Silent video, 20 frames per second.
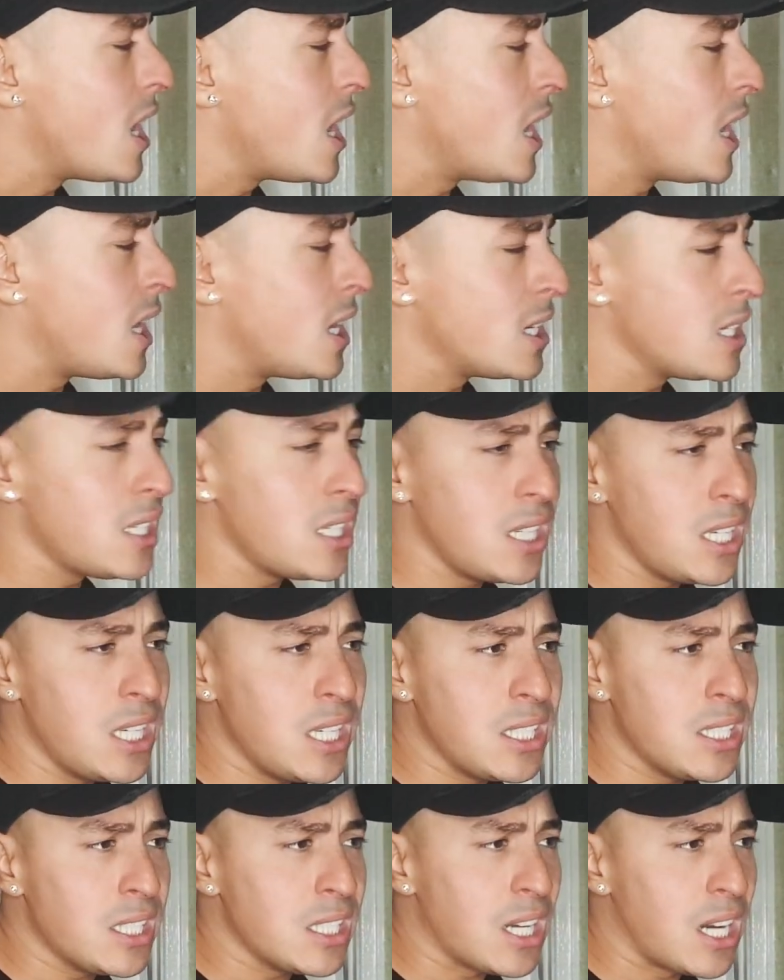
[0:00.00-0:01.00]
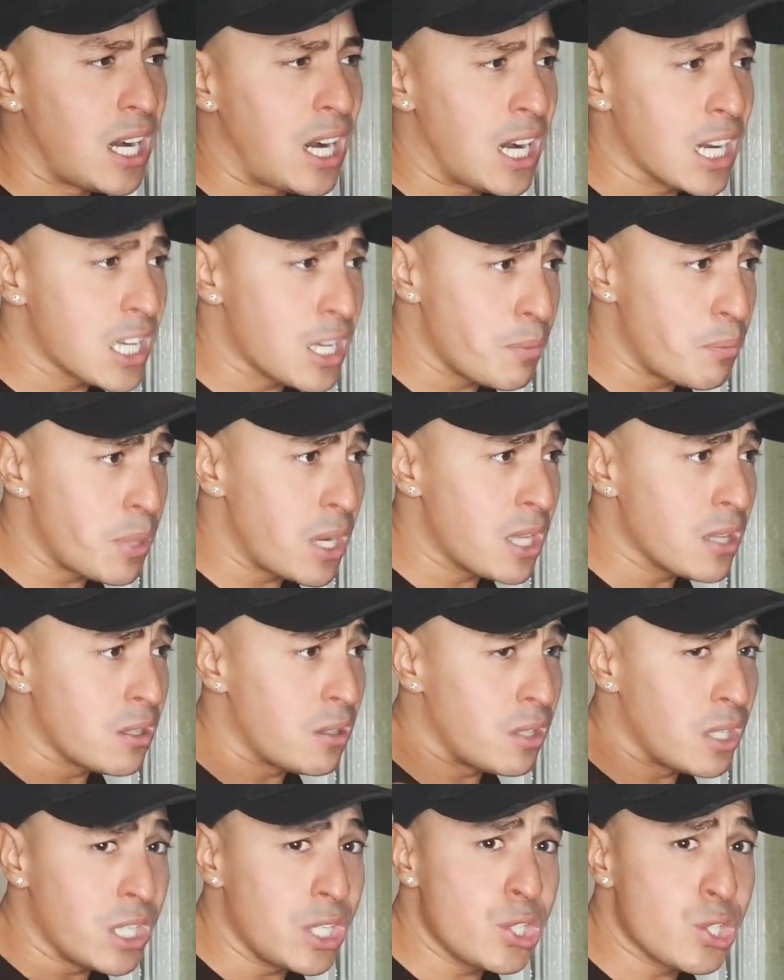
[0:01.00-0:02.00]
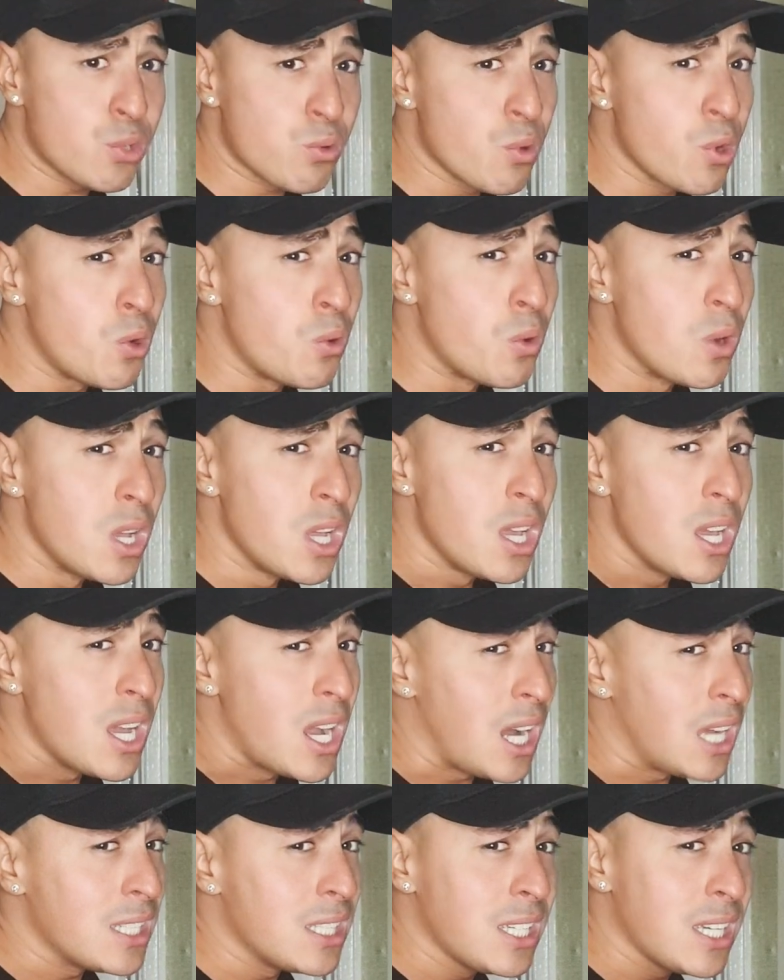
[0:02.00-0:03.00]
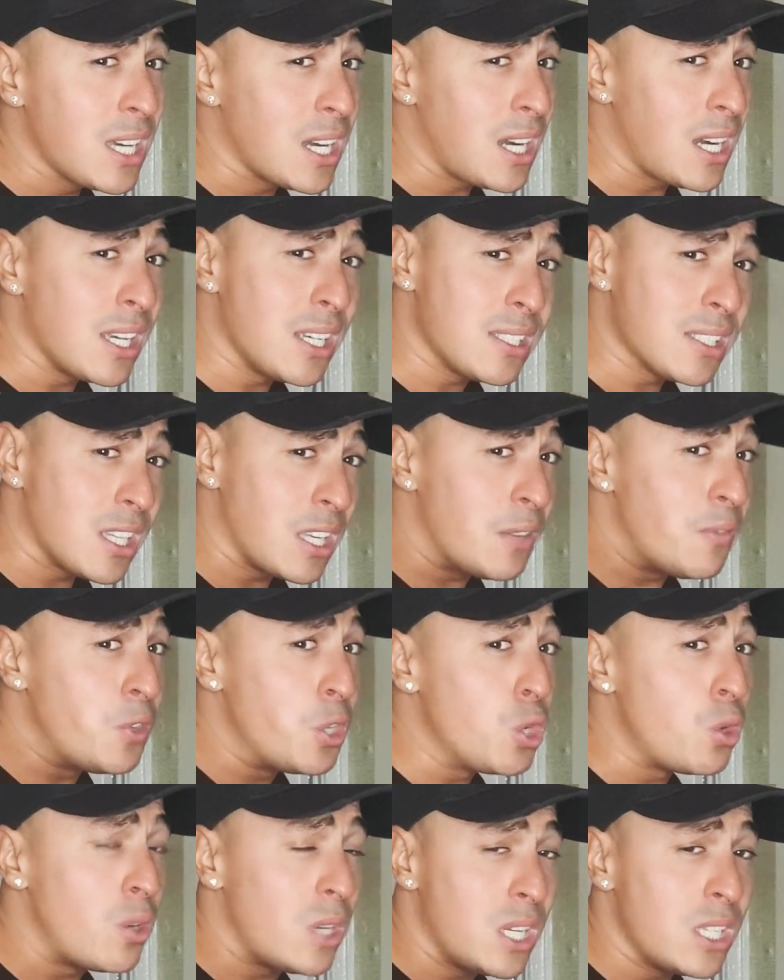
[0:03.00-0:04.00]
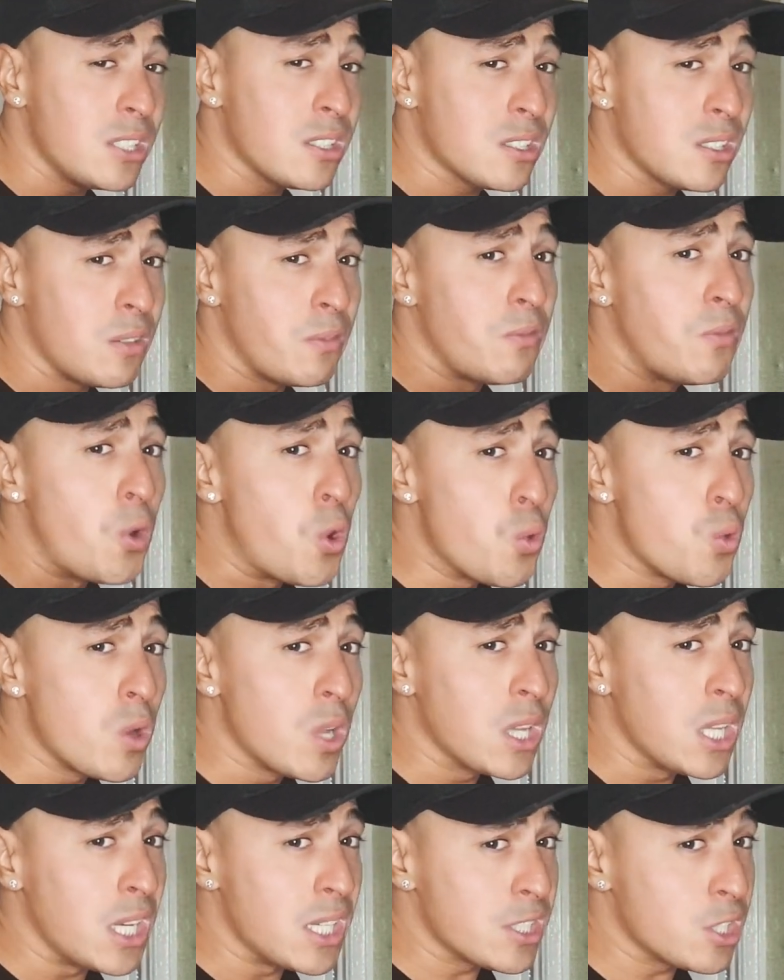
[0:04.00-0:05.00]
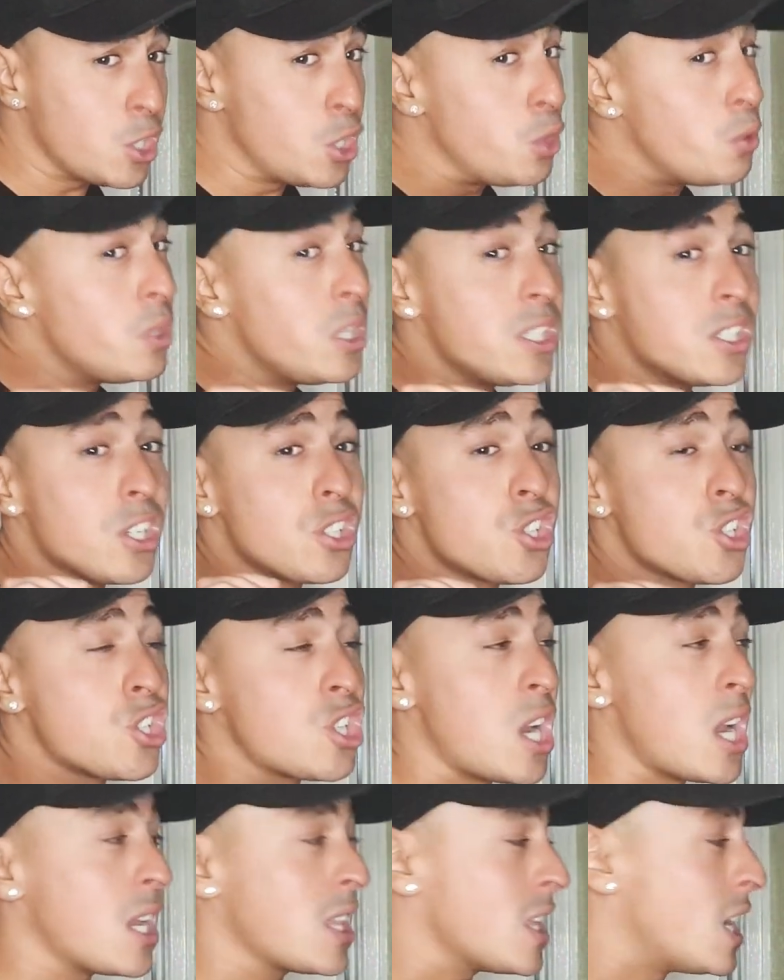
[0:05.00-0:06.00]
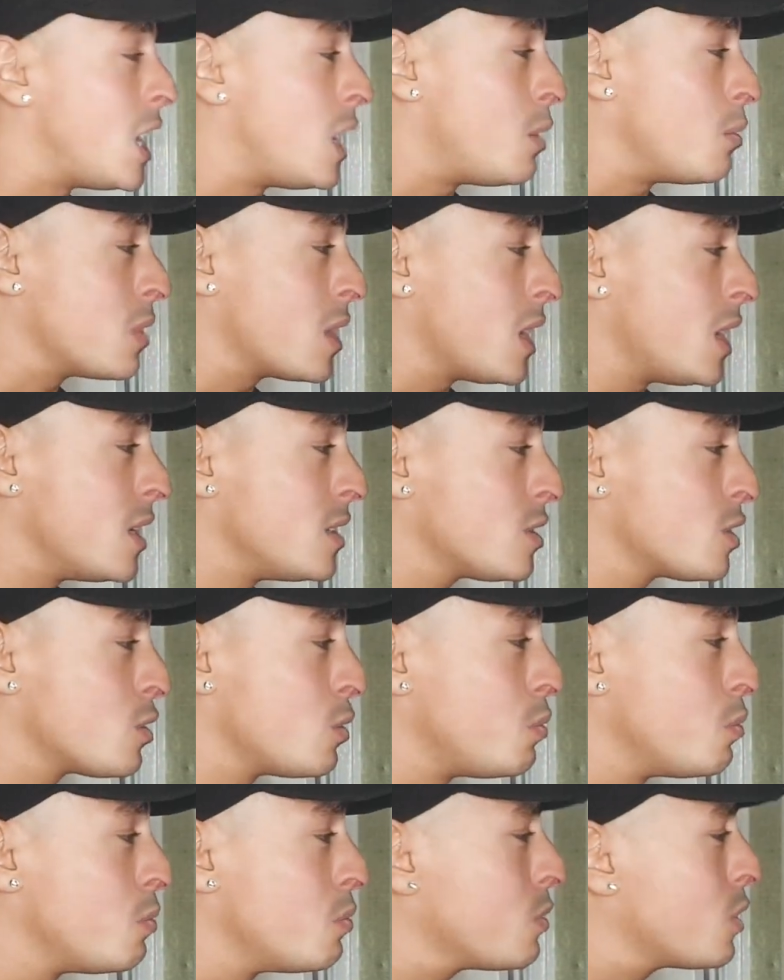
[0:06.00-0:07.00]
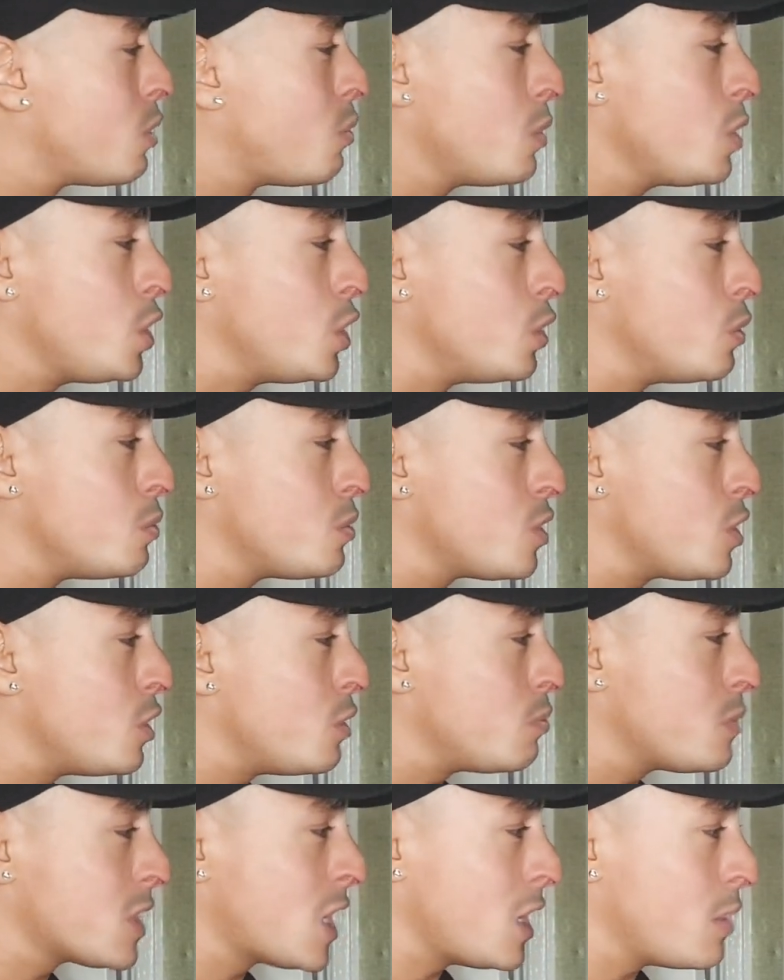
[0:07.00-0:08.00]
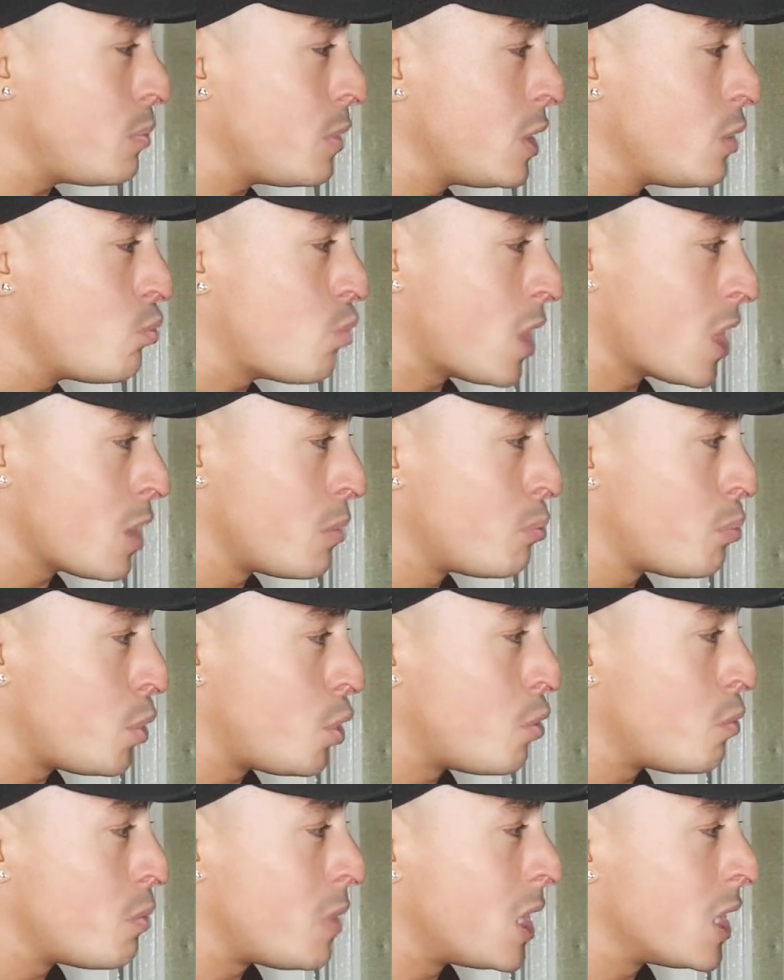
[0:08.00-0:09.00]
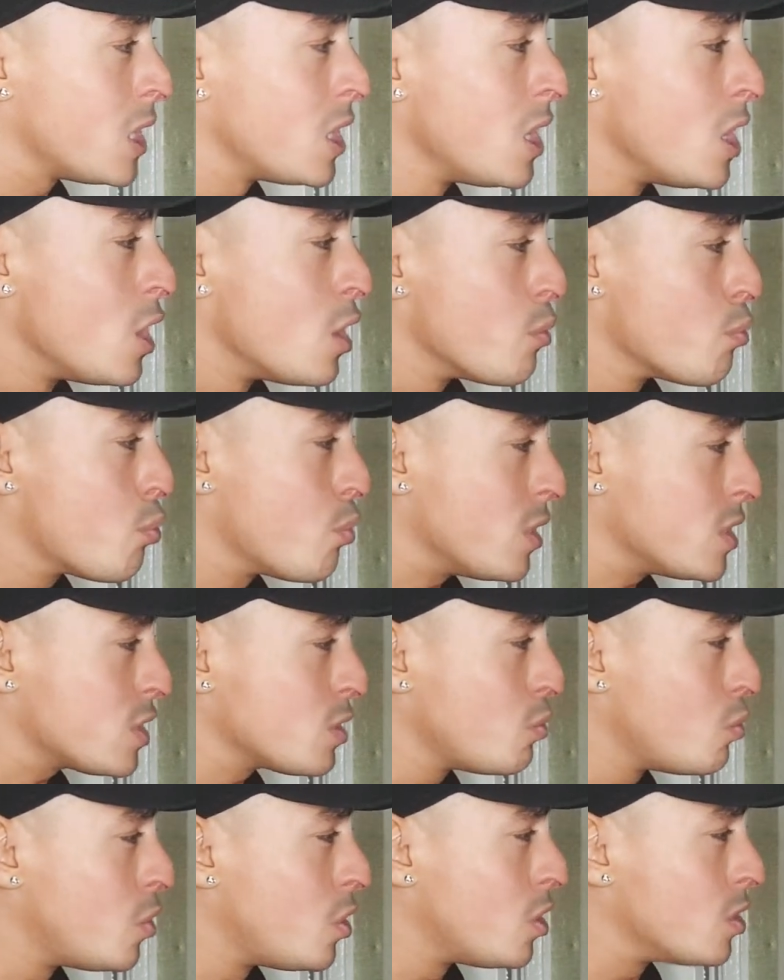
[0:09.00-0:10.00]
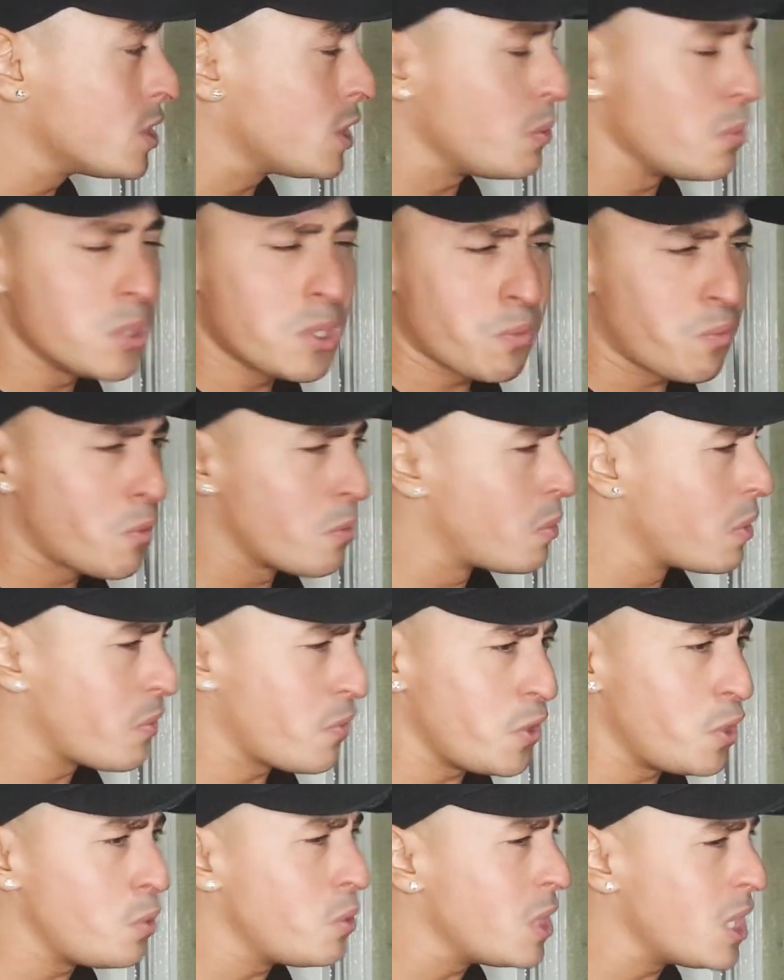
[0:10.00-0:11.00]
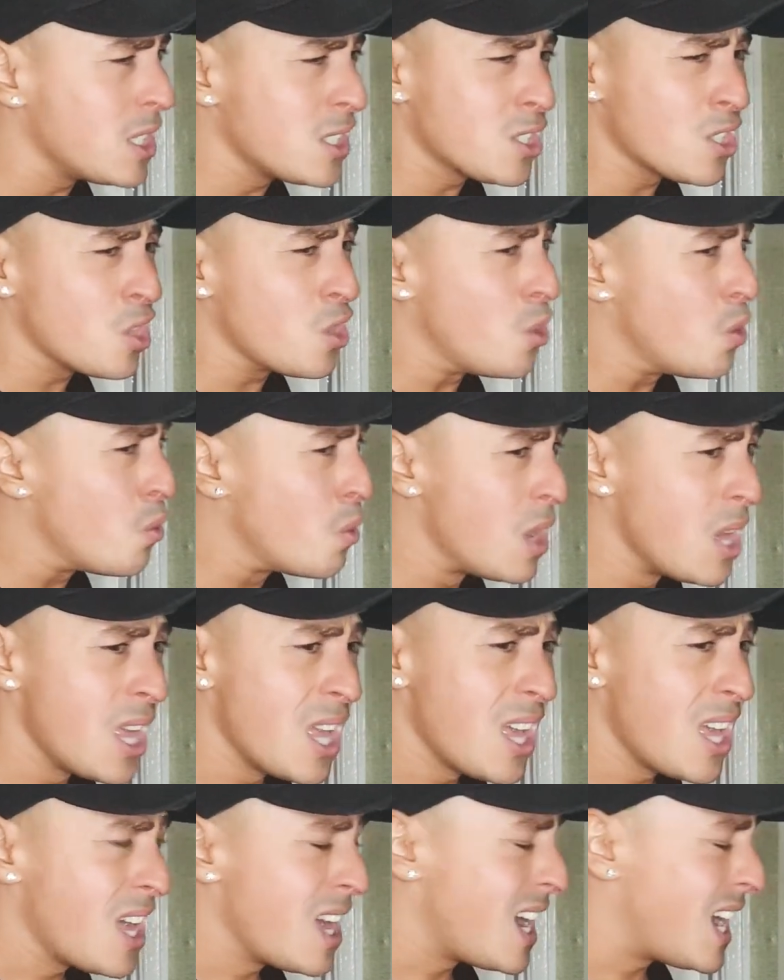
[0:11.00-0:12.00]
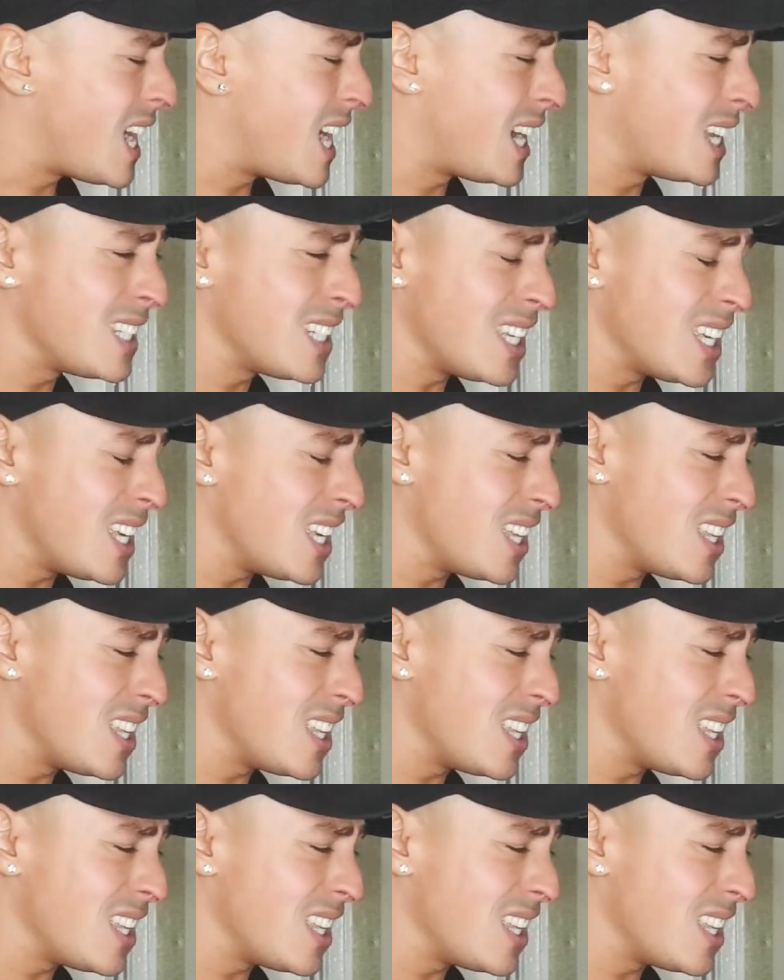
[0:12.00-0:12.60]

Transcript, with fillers: and he did an a cappella intro. And guys, if you're into vocalists, you need to check that out, guys. So go on YouTube, type in Rag and Bone Man Brit Awards. It was from a few years ago, and